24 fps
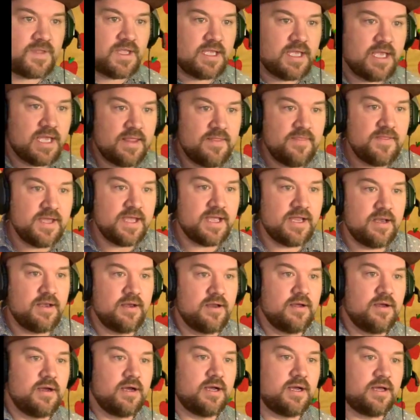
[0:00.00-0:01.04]
And
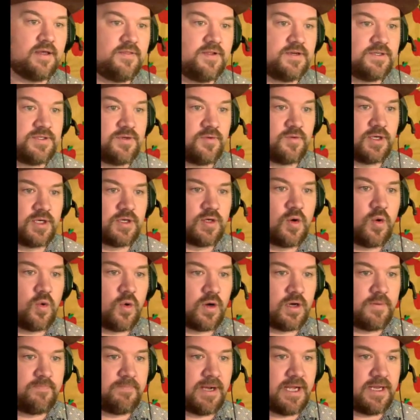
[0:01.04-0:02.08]
then there's a
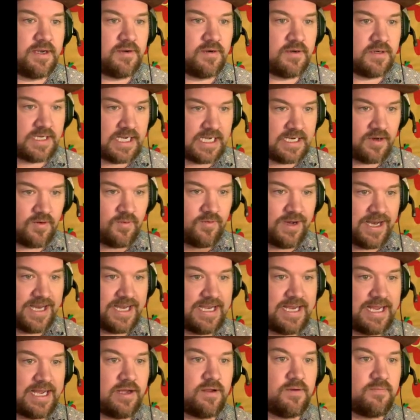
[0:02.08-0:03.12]
record button kind of right
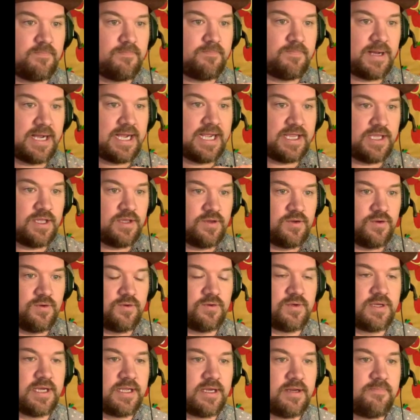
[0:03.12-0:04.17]
down by you,
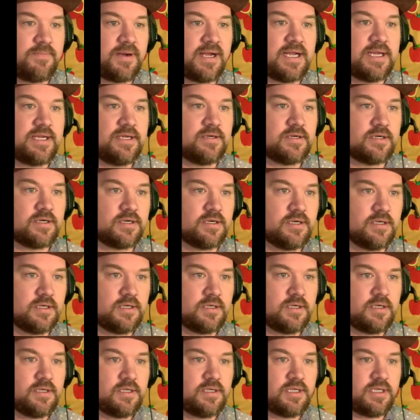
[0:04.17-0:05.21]
kind of by your,
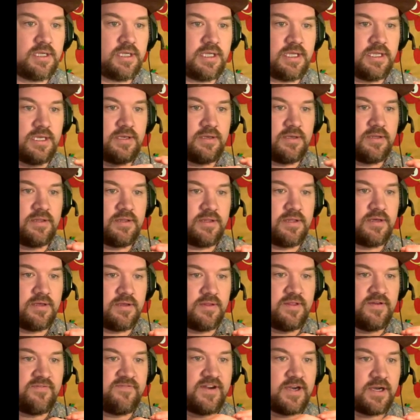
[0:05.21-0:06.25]
in
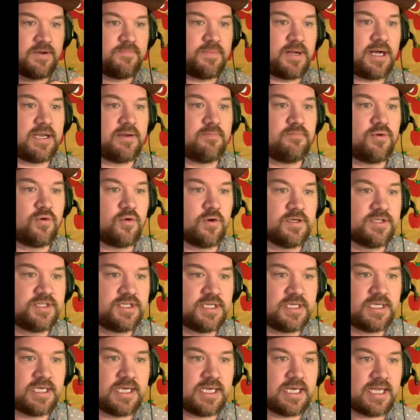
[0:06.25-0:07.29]
the very bottom
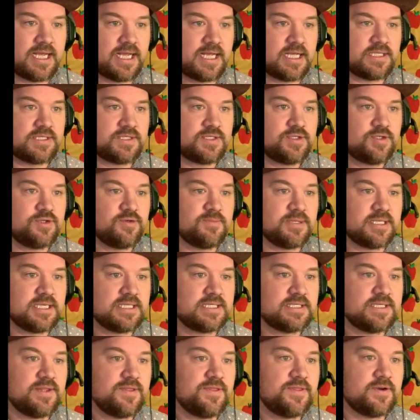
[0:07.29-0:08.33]
portion, and it has 2
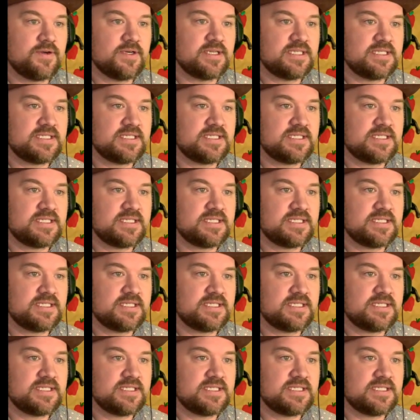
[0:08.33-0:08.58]
minutes and 30